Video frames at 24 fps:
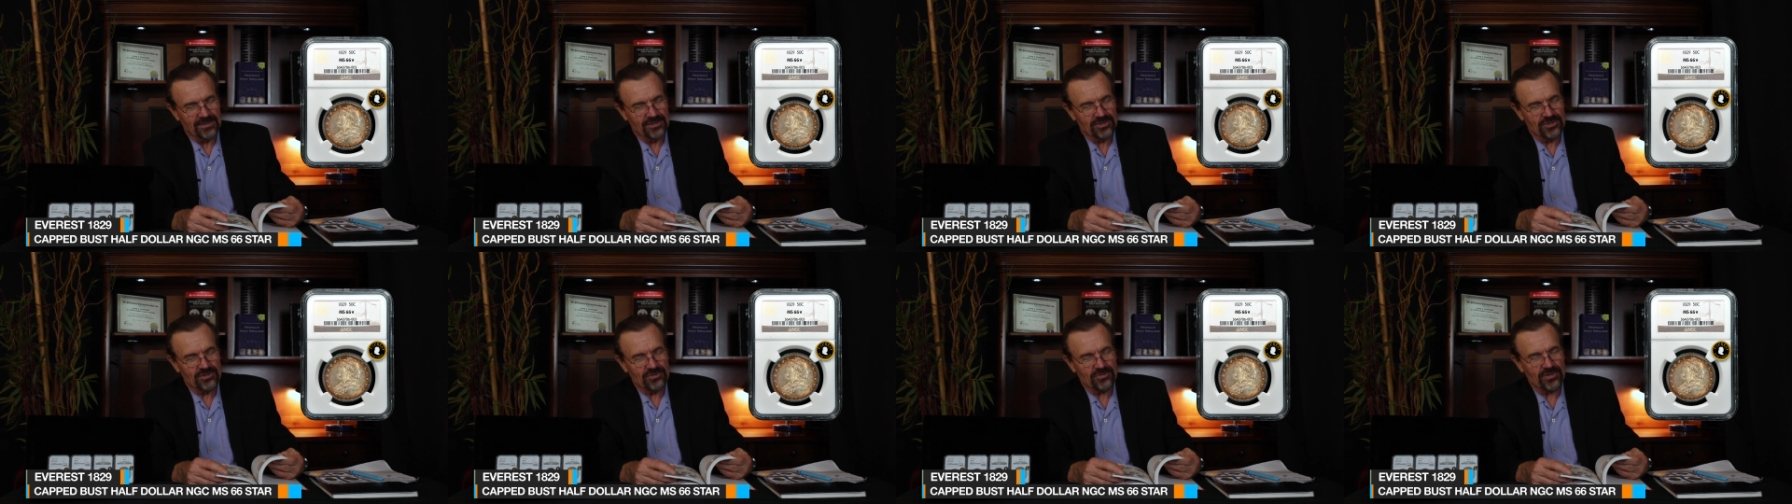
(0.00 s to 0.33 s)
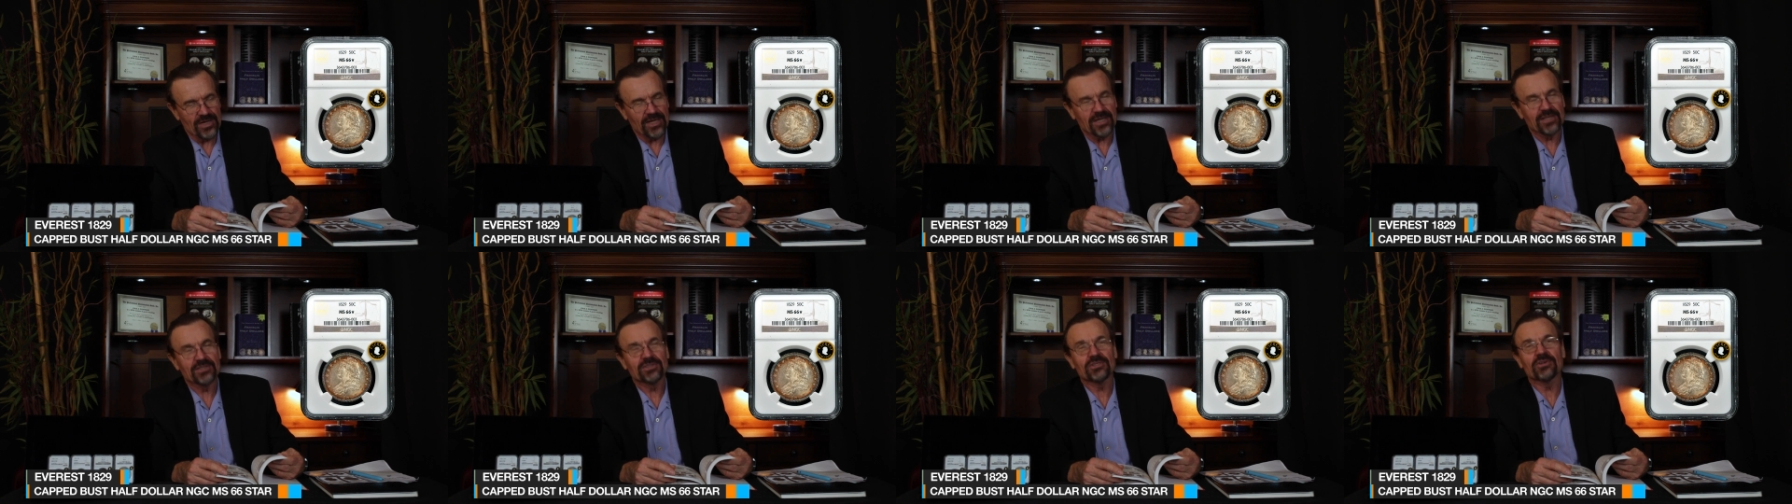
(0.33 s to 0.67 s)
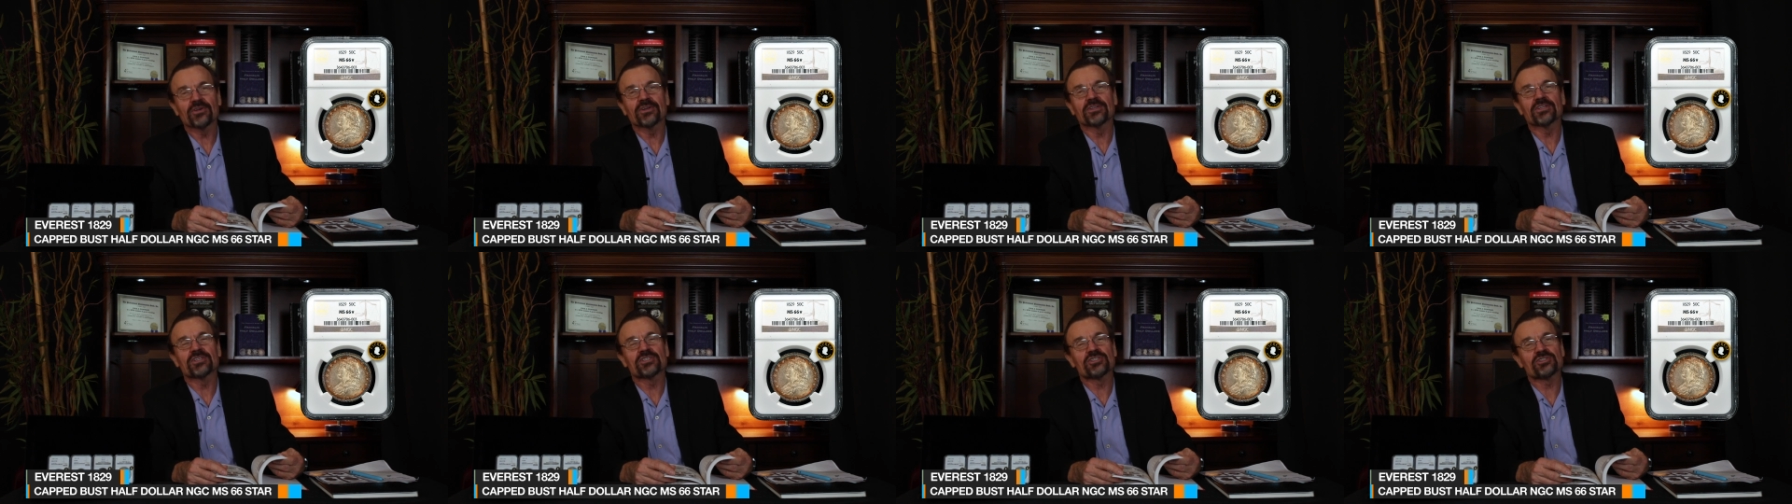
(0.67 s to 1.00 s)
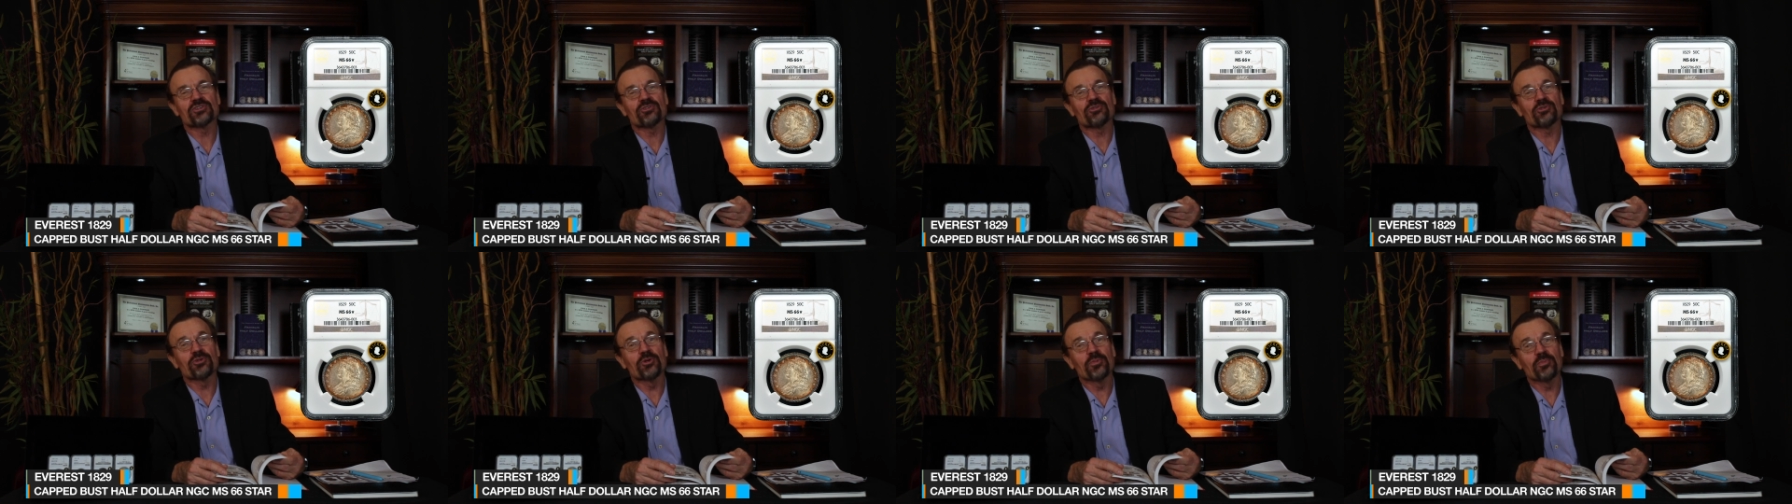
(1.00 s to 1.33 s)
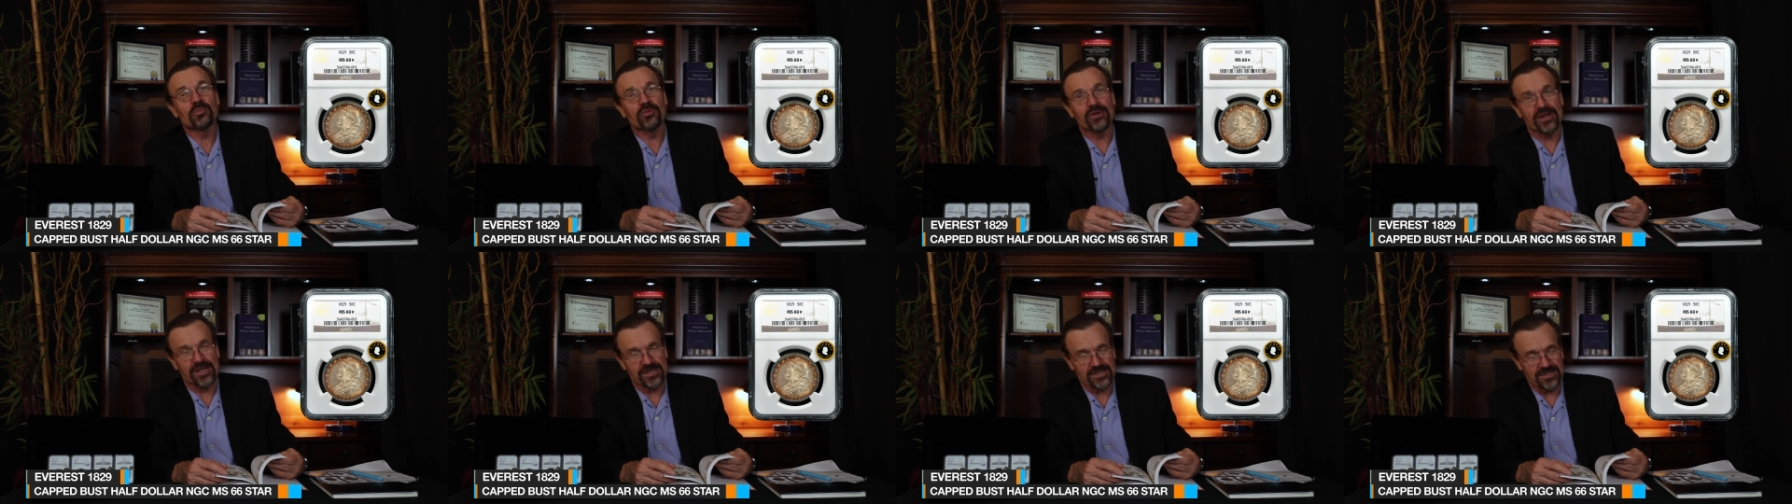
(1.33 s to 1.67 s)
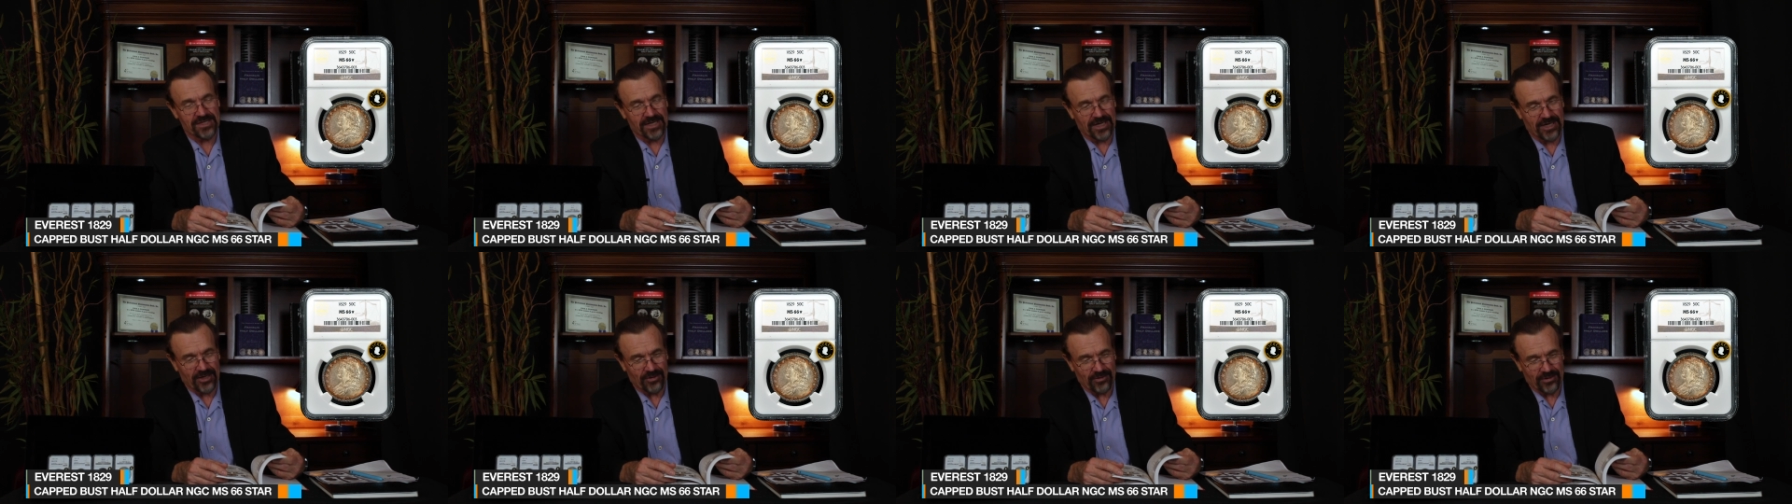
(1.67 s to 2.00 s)
Struck during the screw
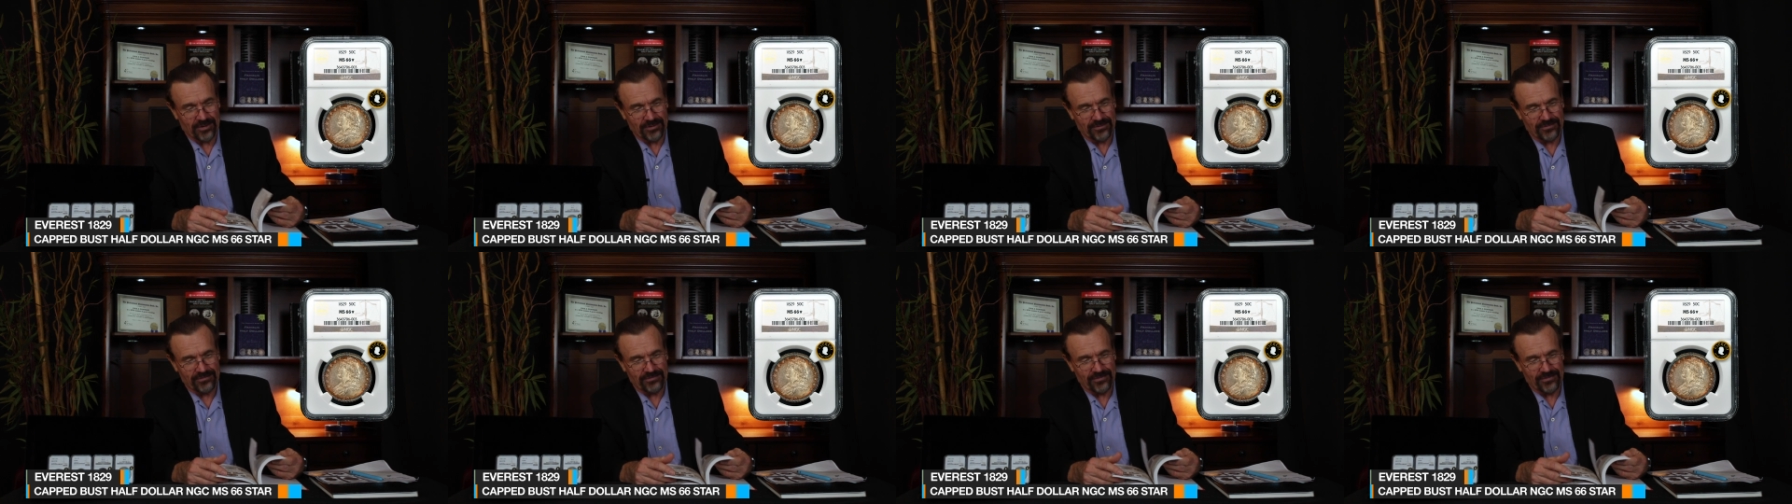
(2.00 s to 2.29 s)
press era,